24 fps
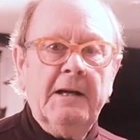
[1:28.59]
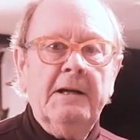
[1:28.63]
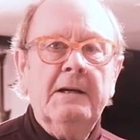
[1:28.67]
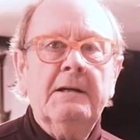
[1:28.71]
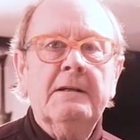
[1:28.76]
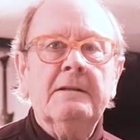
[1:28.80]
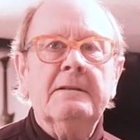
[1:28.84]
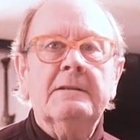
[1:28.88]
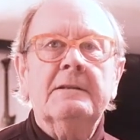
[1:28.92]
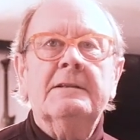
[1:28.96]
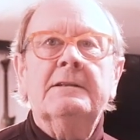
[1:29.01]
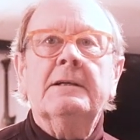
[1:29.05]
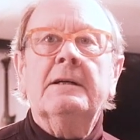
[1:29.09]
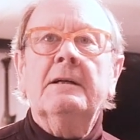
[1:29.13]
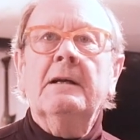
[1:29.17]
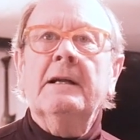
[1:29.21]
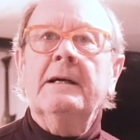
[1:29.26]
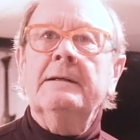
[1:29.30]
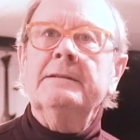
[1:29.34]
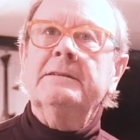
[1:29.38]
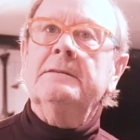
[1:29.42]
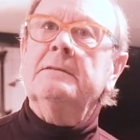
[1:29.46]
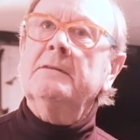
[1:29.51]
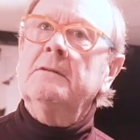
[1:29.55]
it until
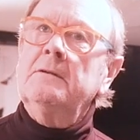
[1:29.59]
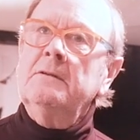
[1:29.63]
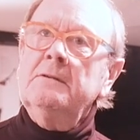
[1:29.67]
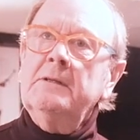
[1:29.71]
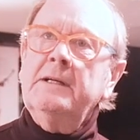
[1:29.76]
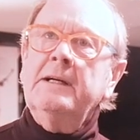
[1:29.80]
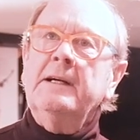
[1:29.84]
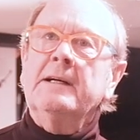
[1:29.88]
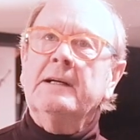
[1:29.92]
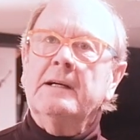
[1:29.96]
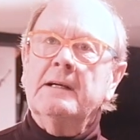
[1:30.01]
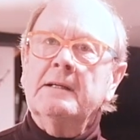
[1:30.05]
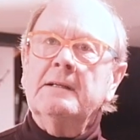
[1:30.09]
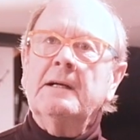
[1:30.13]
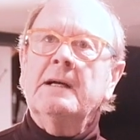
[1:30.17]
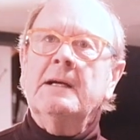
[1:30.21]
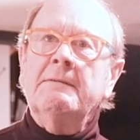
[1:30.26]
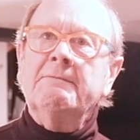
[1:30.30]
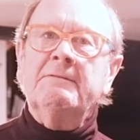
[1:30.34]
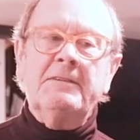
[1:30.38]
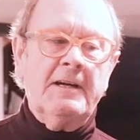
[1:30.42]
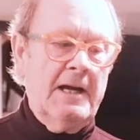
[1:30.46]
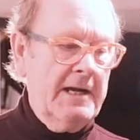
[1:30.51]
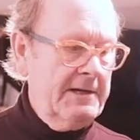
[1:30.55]
I'm
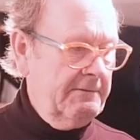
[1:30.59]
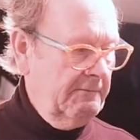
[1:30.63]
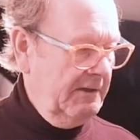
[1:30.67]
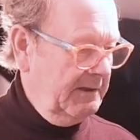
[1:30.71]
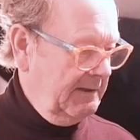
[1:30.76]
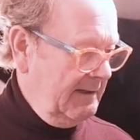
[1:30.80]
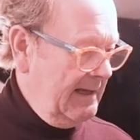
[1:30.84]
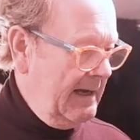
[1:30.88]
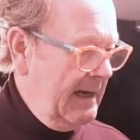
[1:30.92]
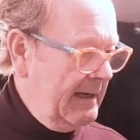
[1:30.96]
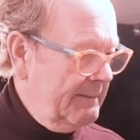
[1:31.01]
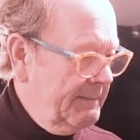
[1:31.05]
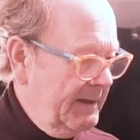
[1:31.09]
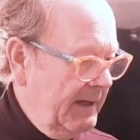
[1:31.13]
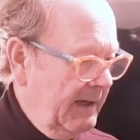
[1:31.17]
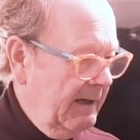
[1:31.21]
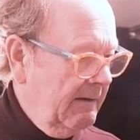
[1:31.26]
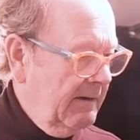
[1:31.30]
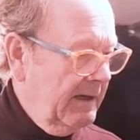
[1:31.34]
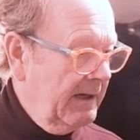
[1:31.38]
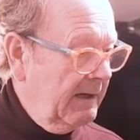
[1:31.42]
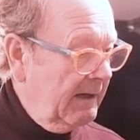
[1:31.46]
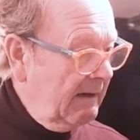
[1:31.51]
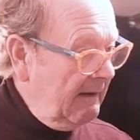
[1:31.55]
fine with that
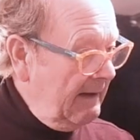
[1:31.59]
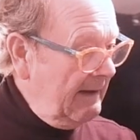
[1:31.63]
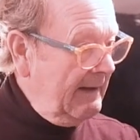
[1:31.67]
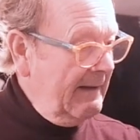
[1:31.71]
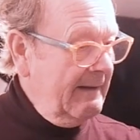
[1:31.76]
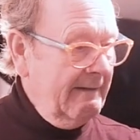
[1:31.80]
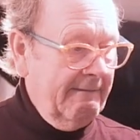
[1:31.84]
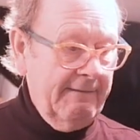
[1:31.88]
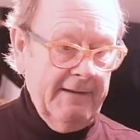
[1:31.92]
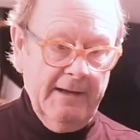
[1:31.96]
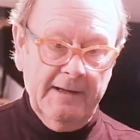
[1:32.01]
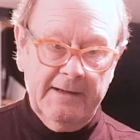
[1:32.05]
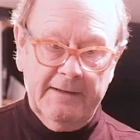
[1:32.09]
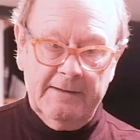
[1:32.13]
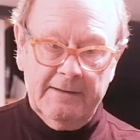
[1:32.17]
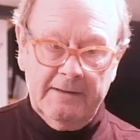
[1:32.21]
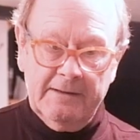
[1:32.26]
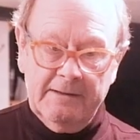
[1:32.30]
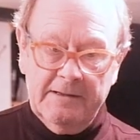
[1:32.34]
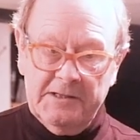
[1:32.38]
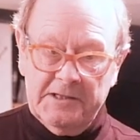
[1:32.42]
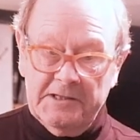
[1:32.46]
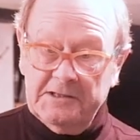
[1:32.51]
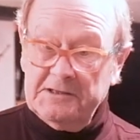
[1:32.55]
area. That
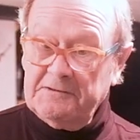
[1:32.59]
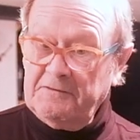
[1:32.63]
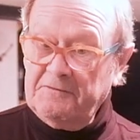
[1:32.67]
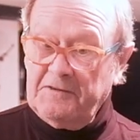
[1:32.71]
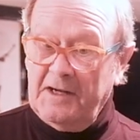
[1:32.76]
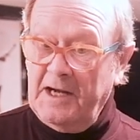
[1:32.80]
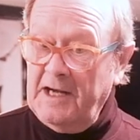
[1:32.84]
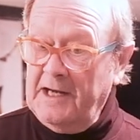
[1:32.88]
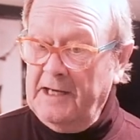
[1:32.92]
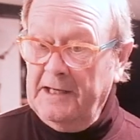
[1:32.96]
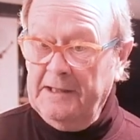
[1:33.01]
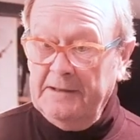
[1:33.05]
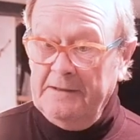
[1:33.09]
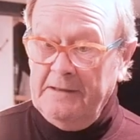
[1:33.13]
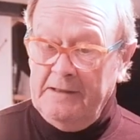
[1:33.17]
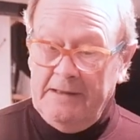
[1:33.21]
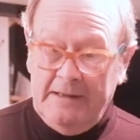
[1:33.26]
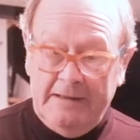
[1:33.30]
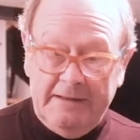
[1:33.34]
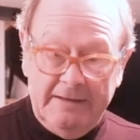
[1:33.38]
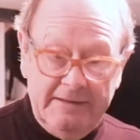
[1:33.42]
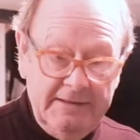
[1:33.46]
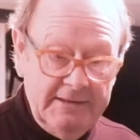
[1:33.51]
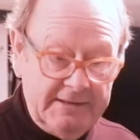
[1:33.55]
area is fine.
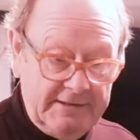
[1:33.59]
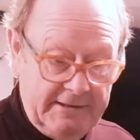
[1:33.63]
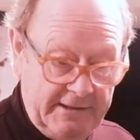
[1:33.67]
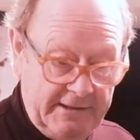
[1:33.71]
This